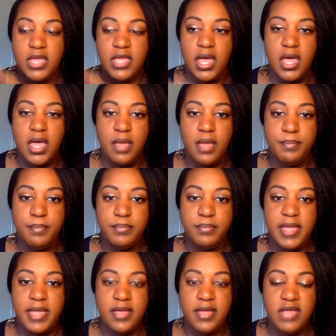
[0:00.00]

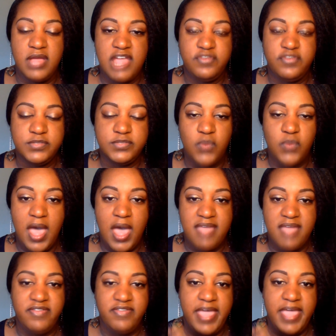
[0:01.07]
Ephraim's
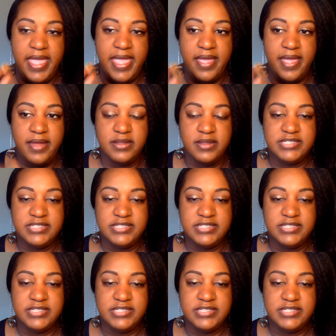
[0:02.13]
wife and